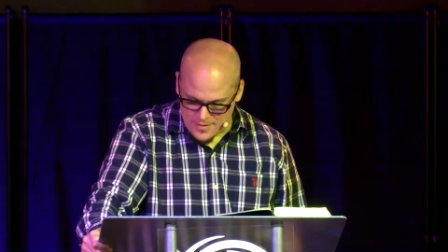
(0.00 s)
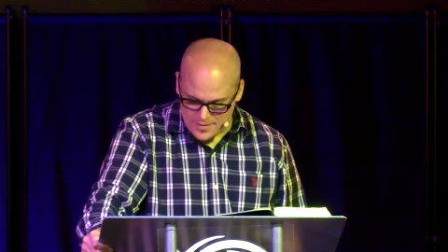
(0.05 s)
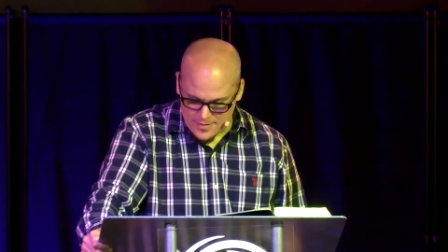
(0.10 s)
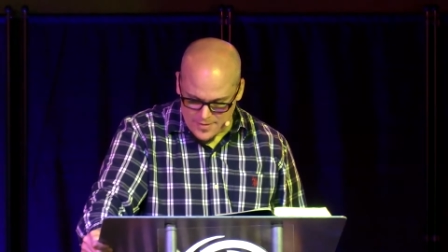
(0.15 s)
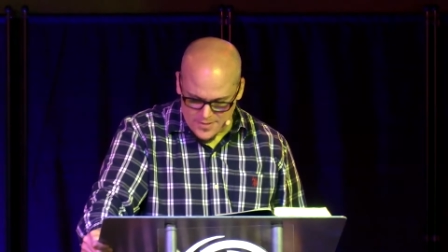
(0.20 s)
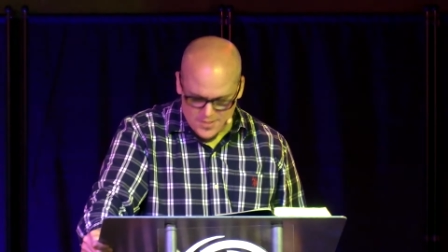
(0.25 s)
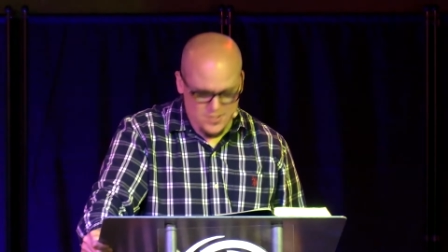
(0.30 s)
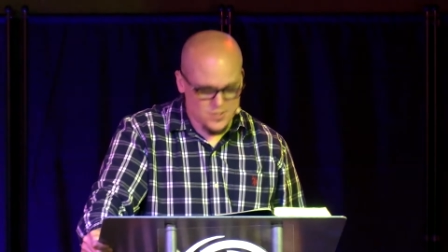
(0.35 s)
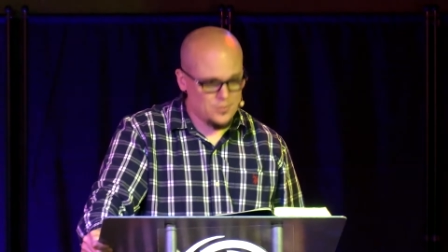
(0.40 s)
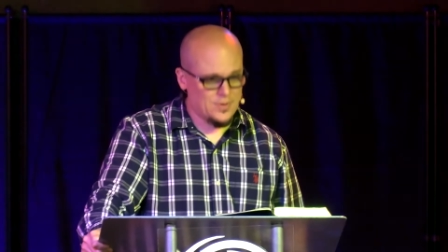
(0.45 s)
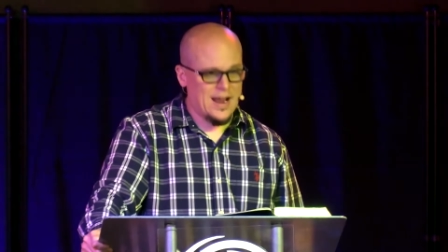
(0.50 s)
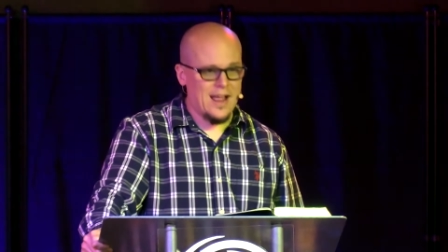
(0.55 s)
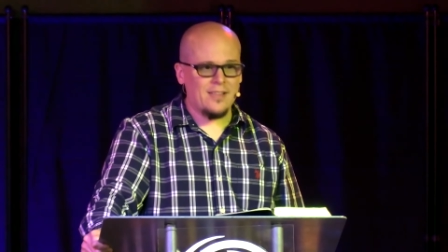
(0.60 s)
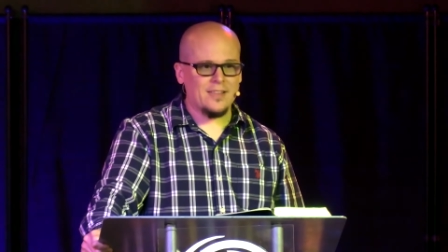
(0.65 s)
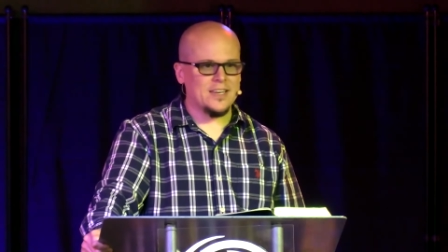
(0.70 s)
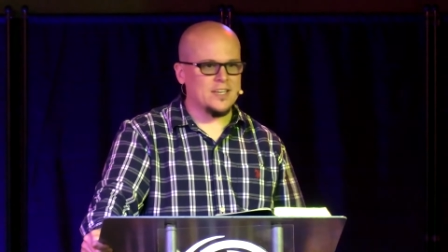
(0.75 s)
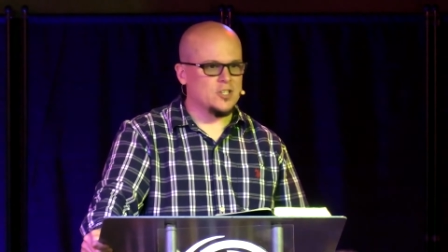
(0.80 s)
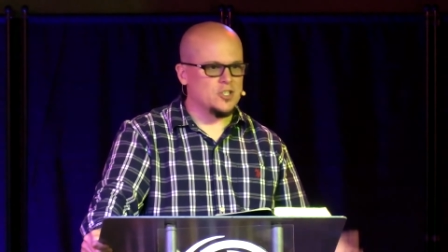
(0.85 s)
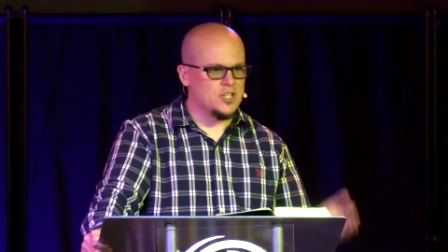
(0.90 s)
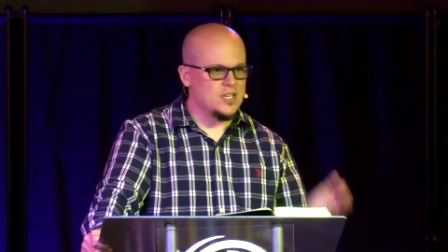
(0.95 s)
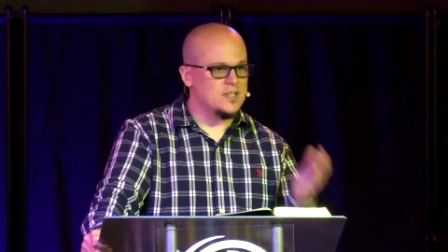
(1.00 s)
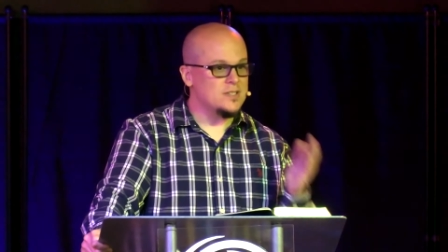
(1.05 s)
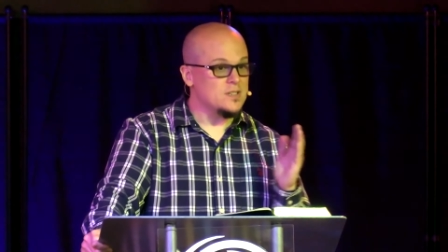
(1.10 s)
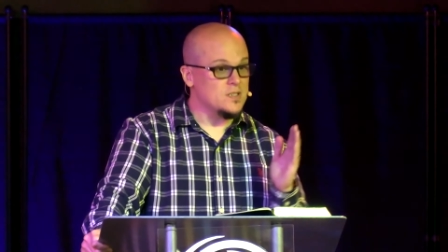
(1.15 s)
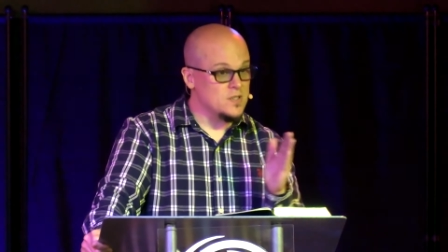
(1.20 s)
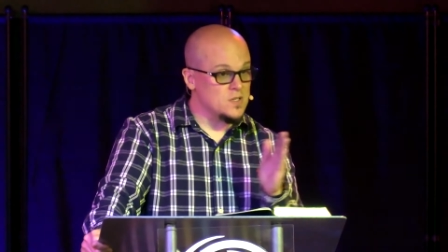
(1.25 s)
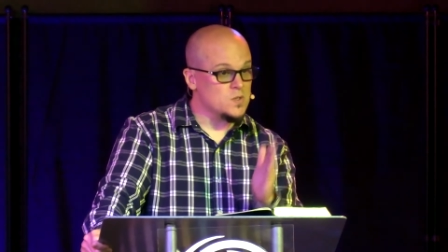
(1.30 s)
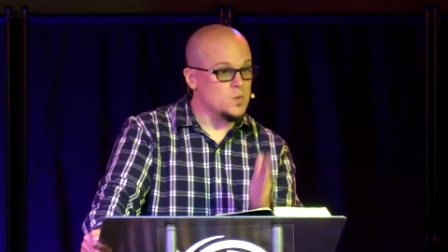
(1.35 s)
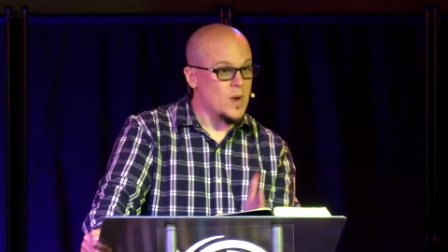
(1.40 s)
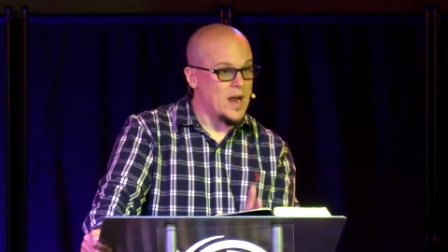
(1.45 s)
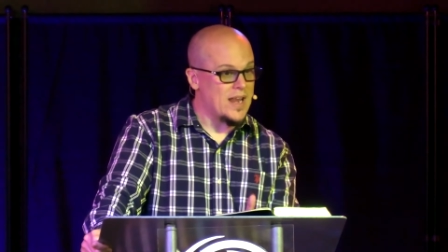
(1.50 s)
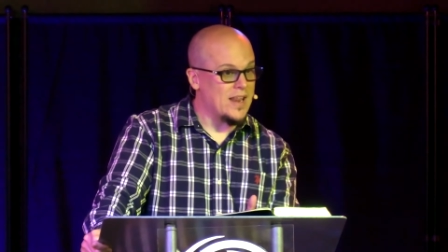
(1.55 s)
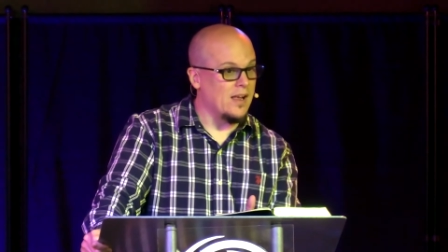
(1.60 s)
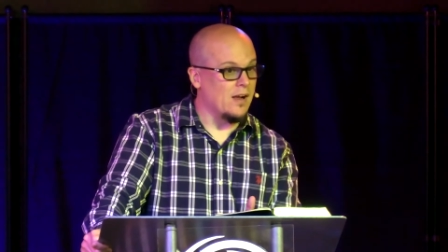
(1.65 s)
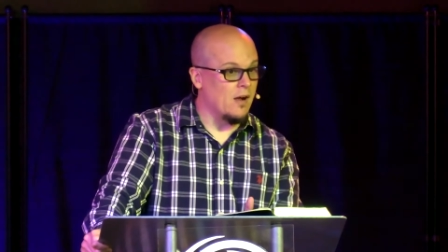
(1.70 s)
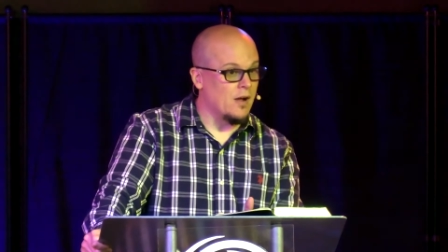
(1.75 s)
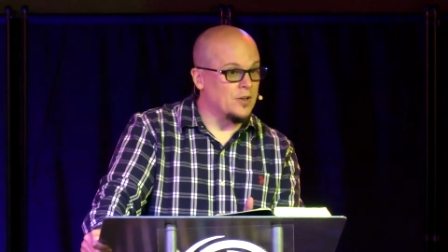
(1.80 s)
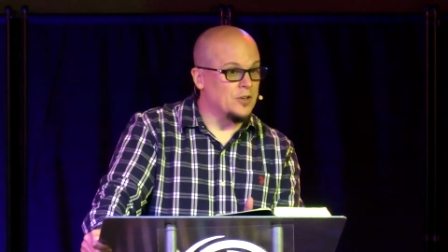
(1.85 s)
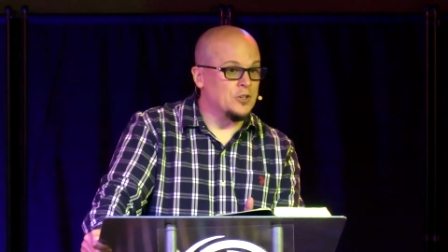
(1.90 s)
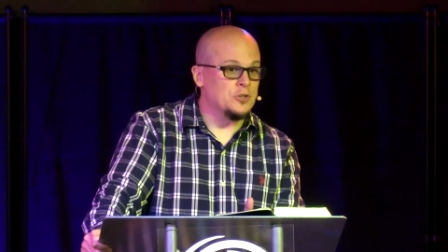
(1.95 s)
This is the reality. Jesus is
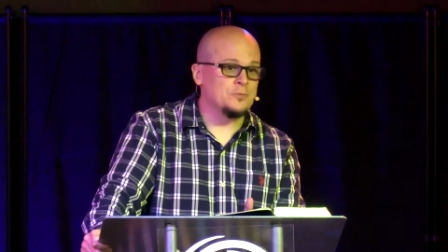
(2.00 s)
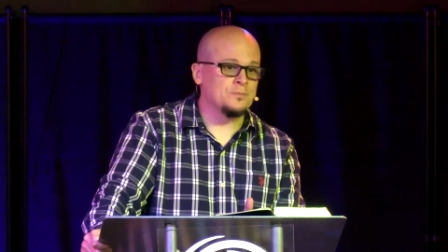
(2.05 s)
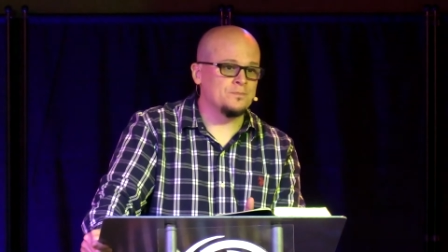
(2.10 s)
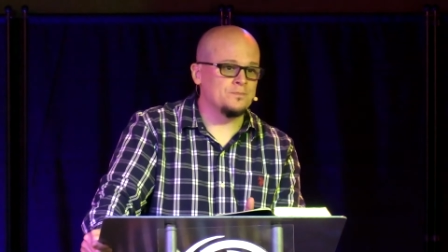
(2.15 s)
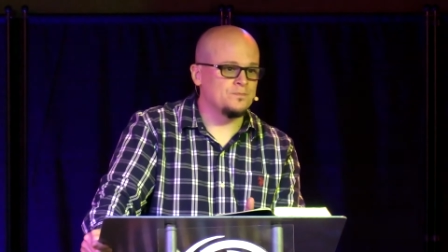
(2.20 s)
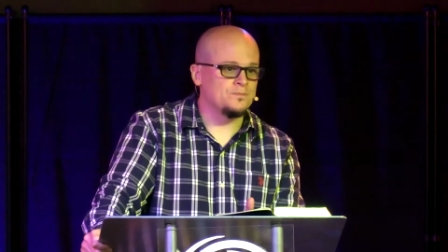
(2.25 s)
waiting on you.